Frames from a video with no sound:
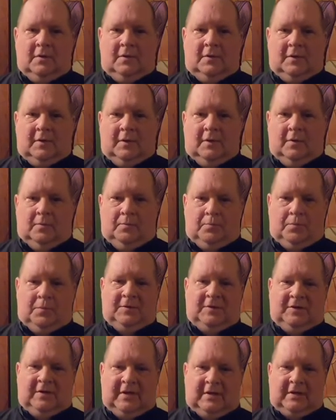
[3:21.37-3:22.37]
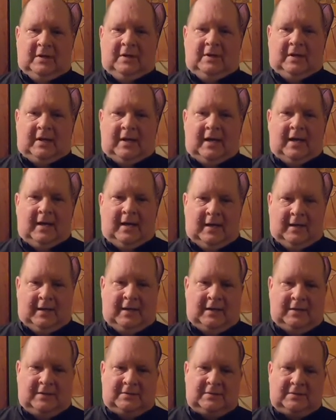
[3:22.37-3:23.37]
the deacon
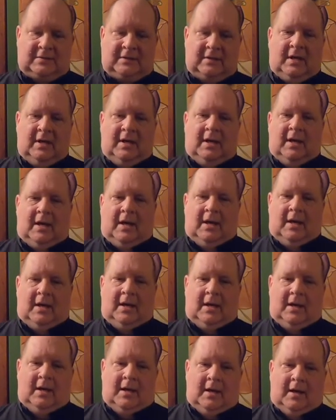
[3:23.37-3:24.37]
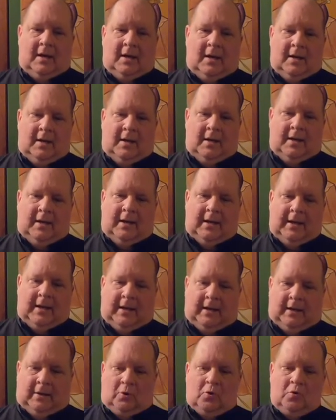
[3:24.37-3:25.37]
candidates
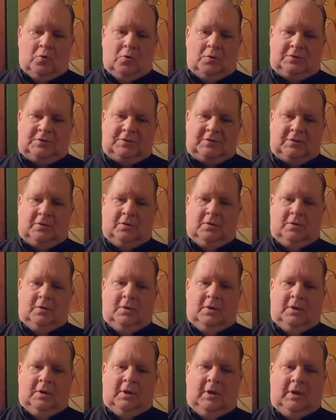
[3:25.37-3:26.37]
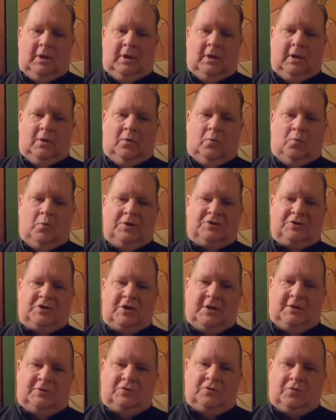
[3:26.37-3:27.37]
a course in which
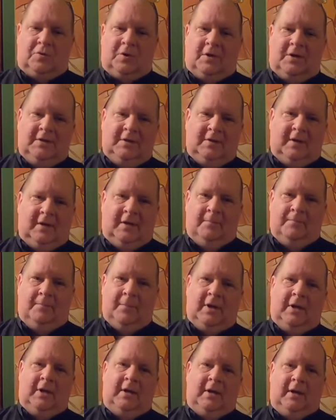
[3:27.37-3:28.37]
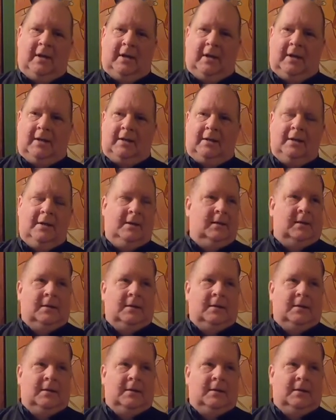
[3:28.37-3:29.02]
I train them in a